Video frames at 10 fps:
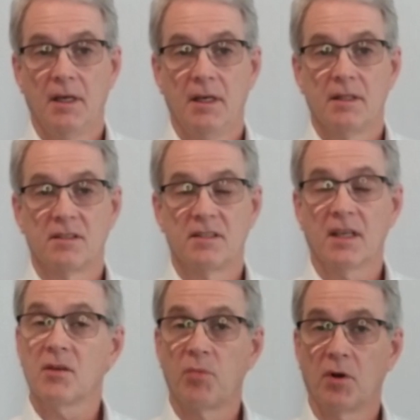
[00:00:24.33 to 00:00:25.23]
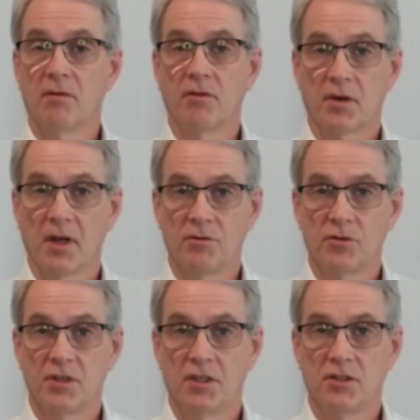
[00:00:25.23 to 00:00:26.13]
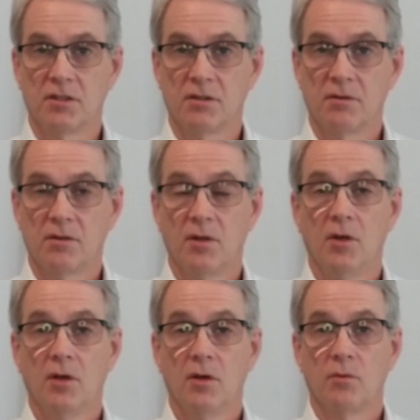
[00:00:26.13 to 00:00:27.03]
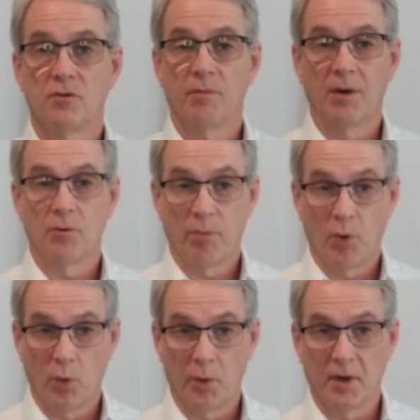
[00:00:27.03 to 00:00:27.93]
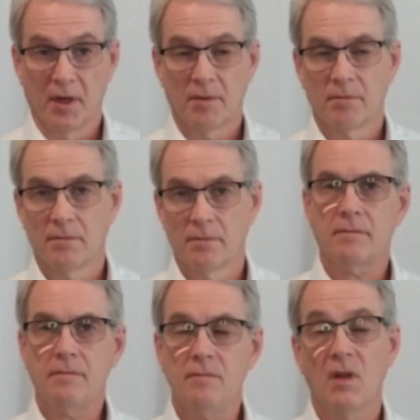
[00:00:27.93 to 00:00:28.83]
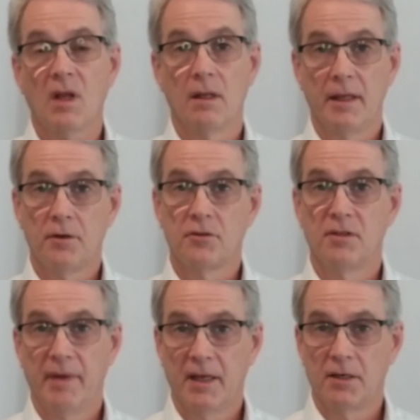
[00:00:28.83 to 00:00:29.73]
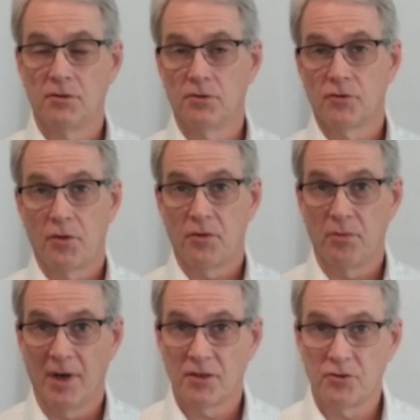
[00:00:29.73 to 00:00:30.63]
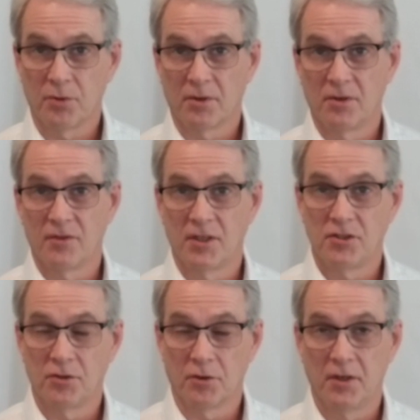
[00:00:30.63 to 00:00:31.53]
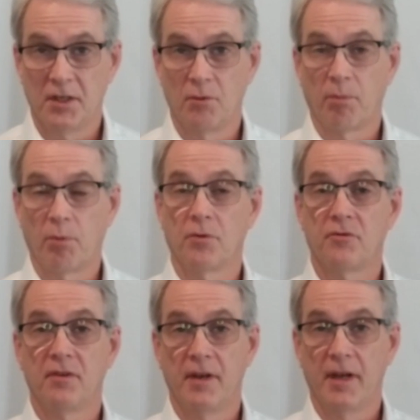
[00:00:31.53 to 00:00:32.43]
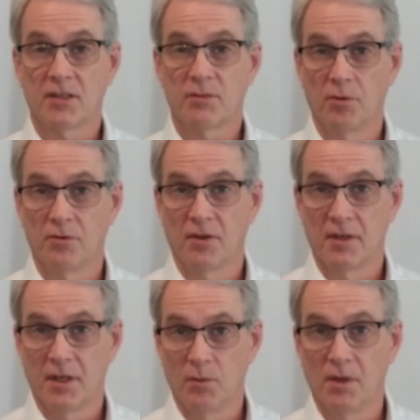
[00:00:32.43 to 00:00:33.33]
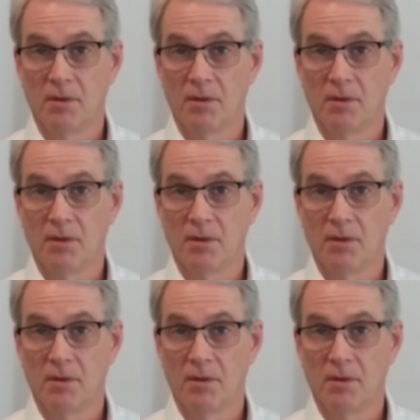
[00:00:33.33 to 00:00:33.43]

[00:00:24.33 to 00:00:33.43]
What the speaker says: The second part of our conversation was about reporting. Leaders and managers throughout your organization are going to need reports and dashboards on day one.